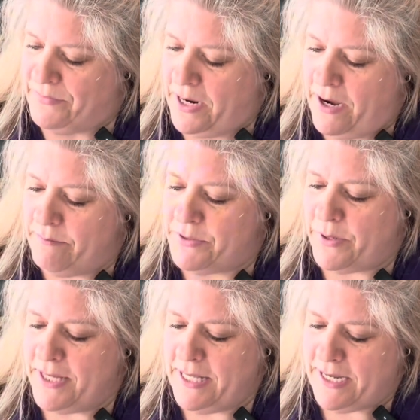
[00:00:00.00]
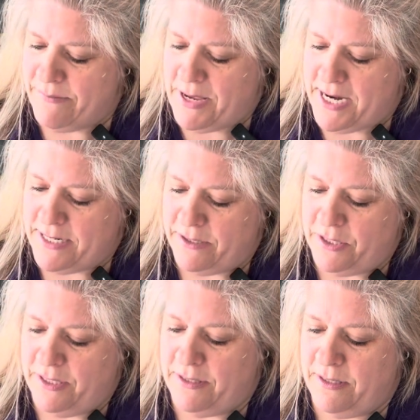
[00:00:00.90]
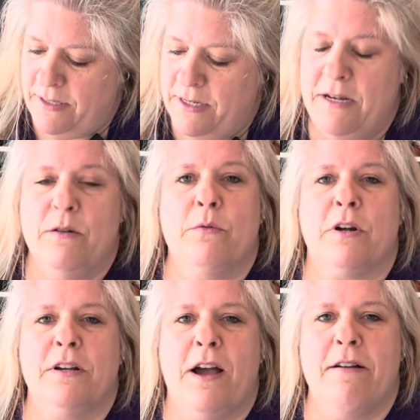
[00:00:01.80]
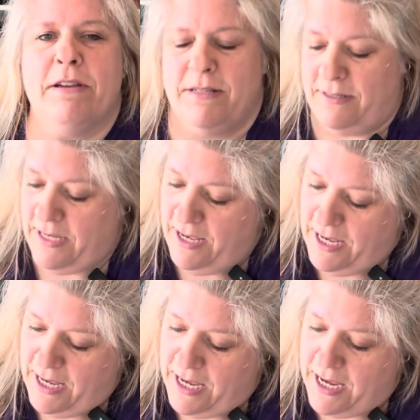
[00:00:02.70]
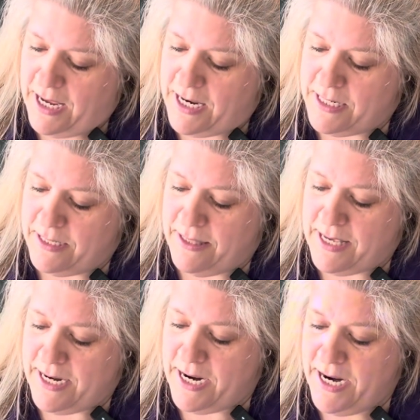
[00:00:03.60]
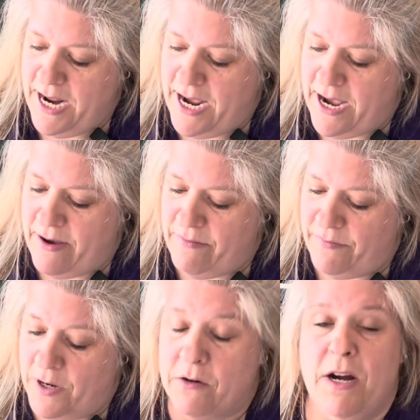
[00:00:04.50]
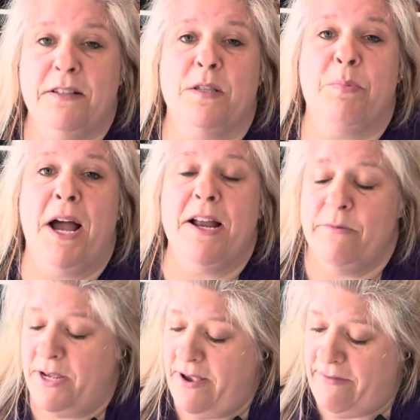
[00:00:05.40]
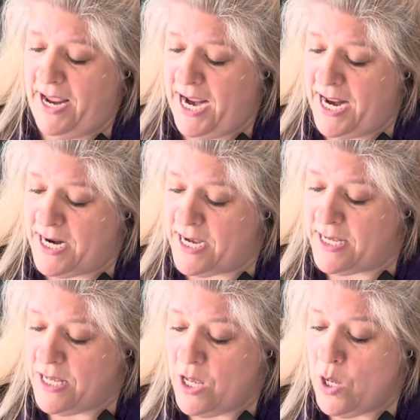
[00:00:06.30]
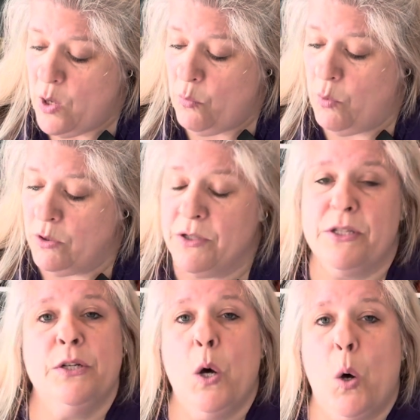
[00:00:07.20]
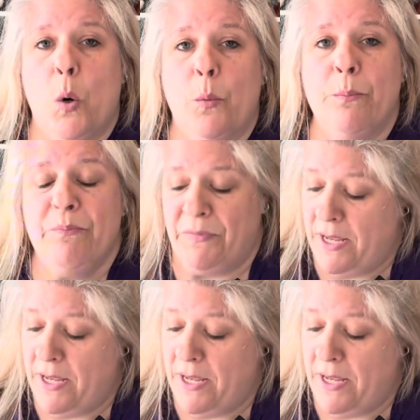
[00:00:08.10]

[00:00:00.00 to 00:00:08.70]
So I like Amanda. She's needlework novice. And then I have, across the pond, we have Hannah Wolstenholme.